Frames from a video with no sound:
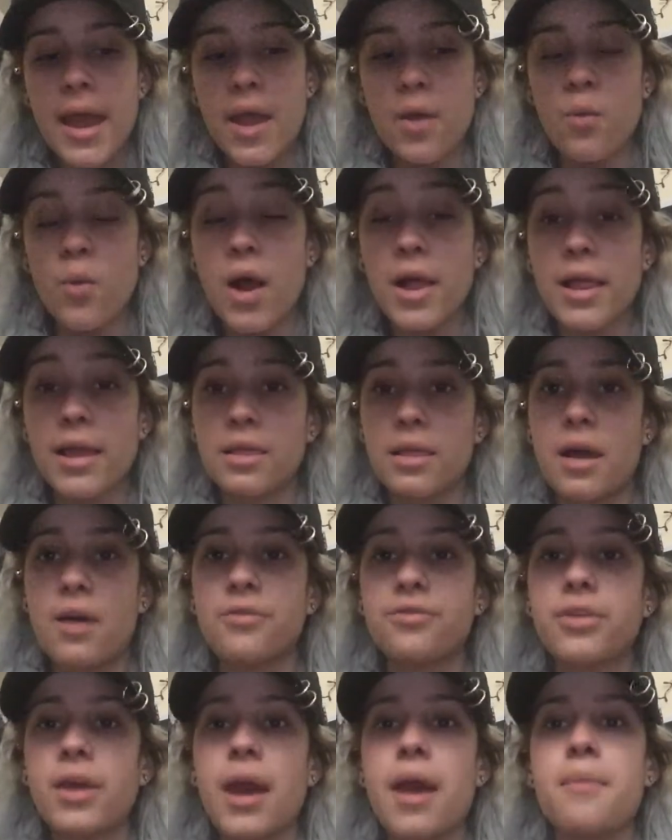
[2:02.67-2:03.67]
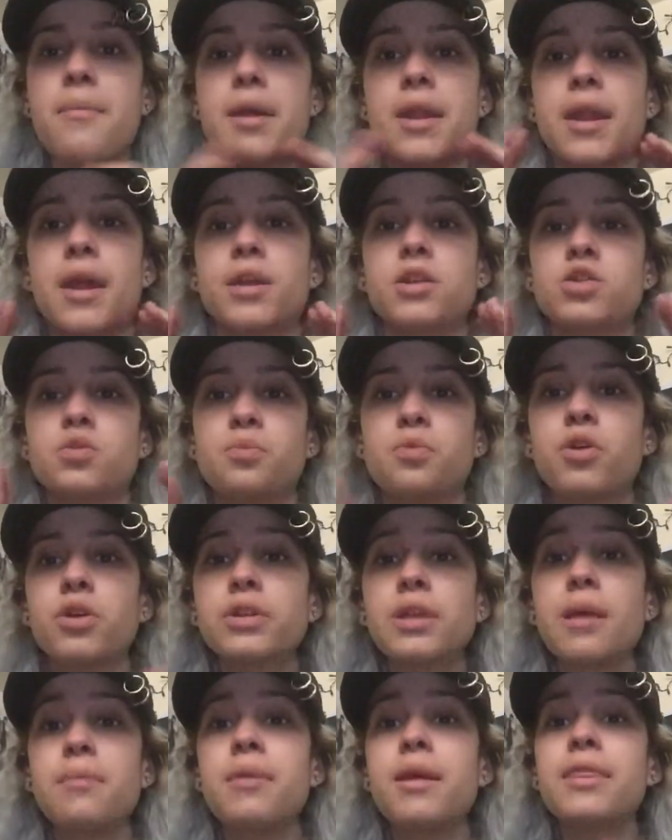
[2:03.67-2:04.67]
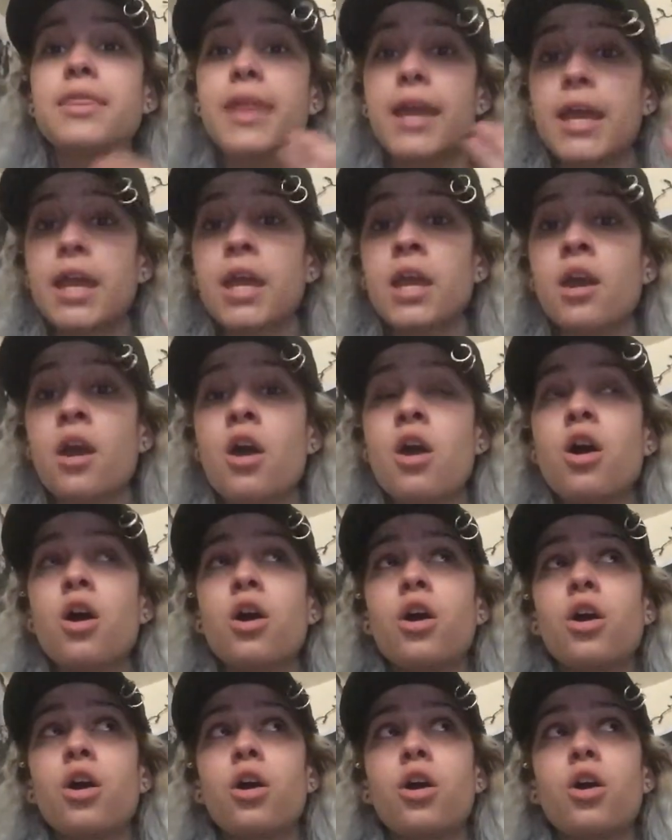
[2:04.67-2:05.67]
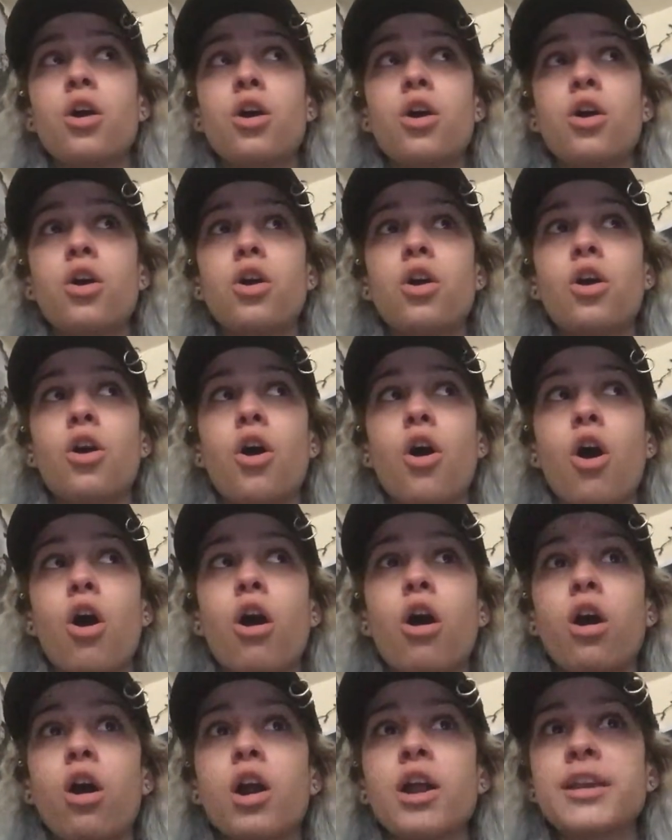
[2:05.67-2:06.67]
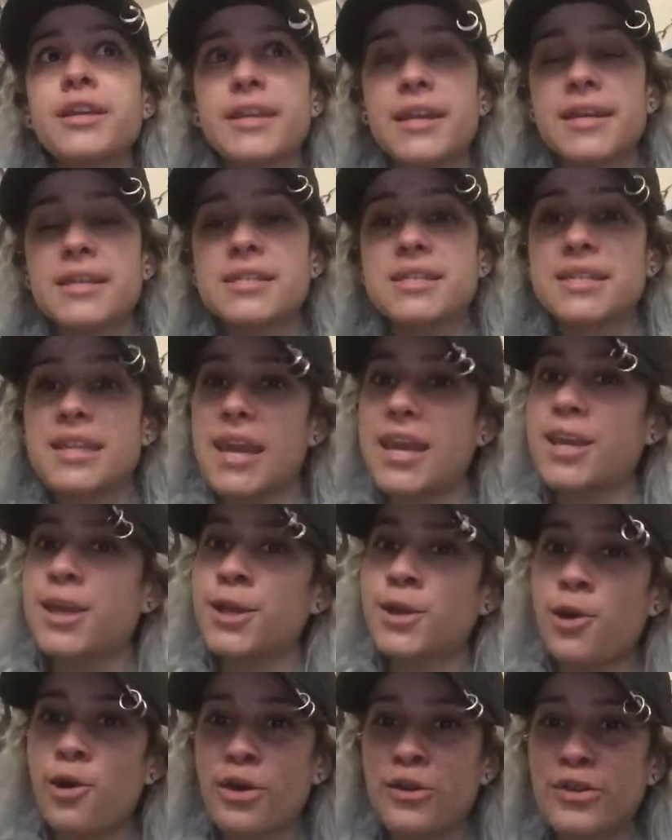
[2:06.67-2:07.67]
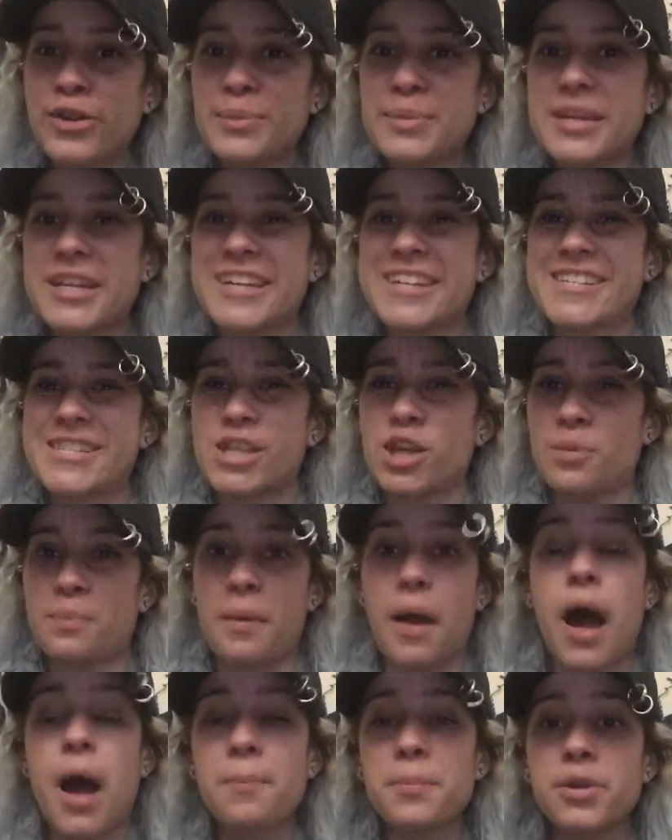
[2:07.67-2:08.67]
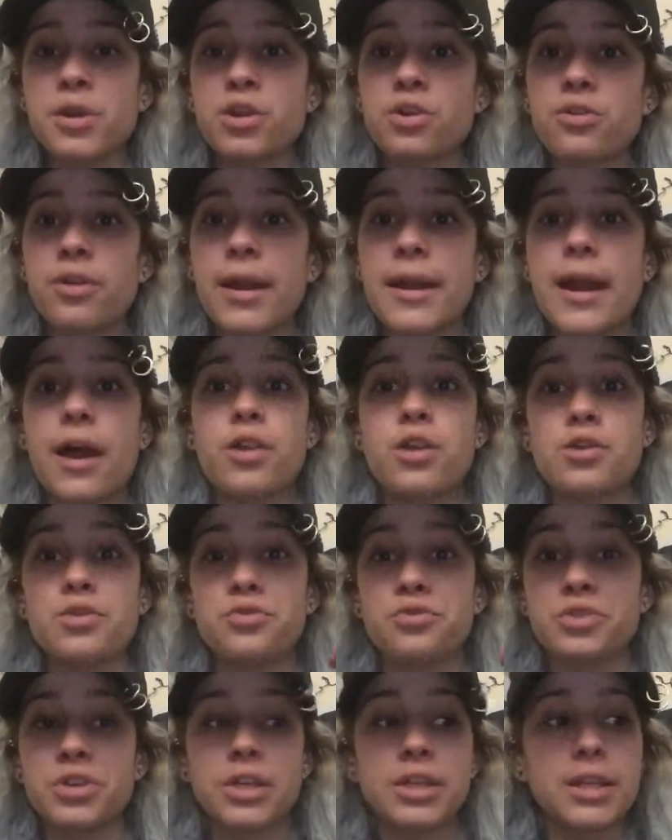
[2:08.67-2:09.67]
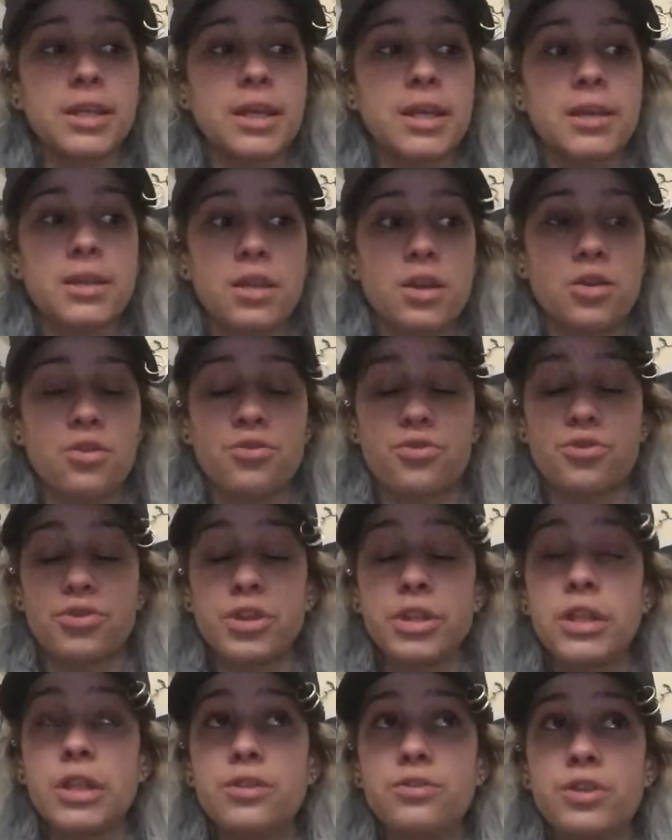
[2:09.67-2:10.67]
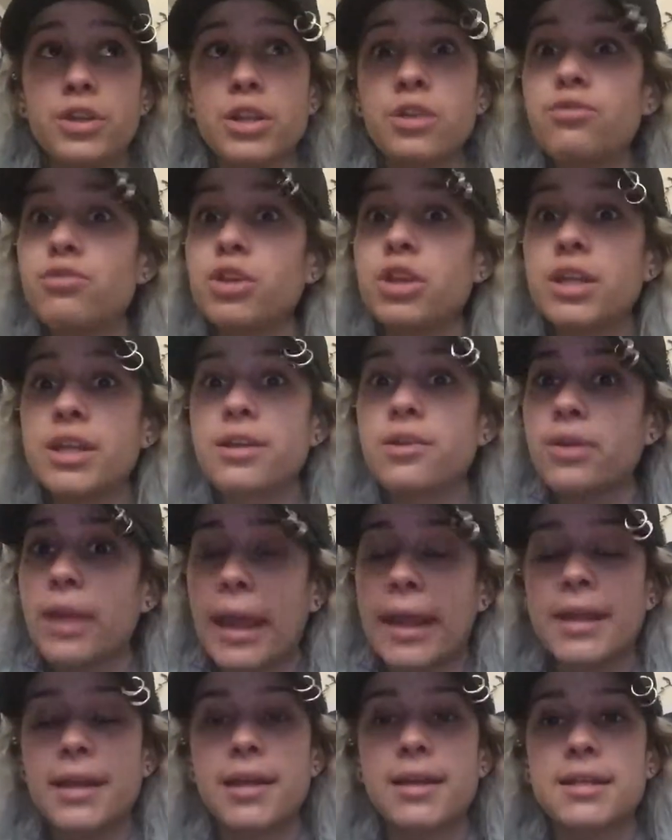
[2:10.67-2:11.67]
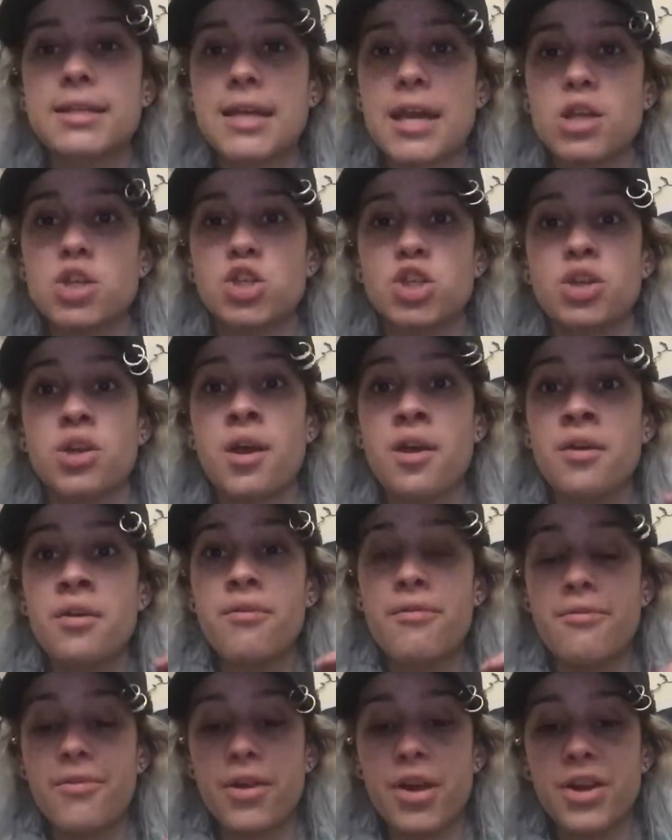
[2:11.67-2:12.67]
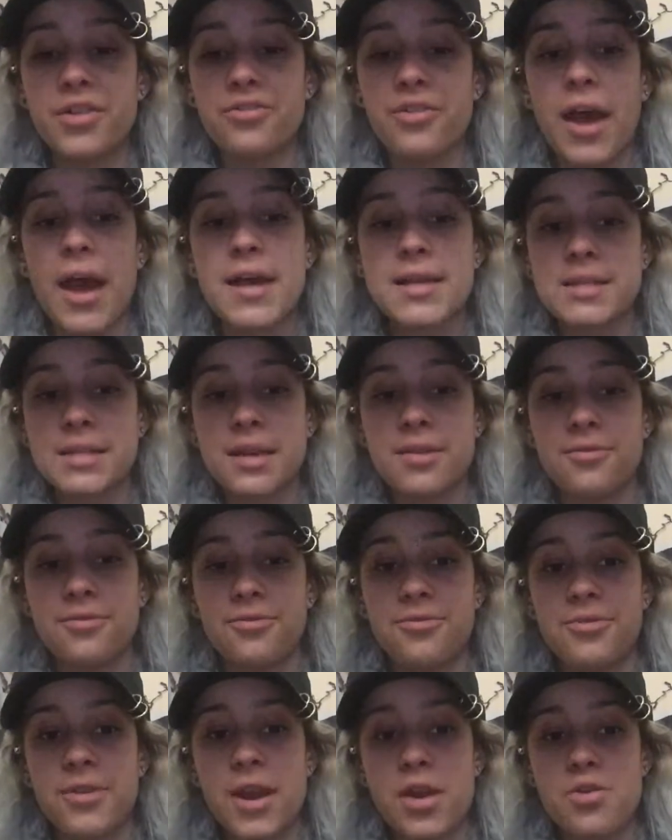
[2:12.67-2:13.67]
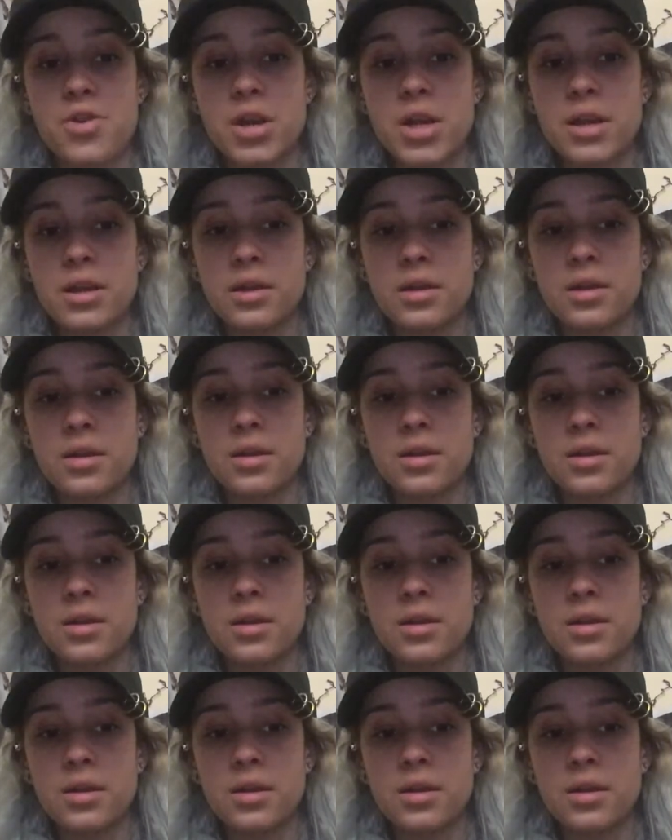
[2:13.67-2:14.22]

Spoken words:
And while I love them and I support them, they are, yes, taking over because they're popular right now. They're really gaining attention very fast and very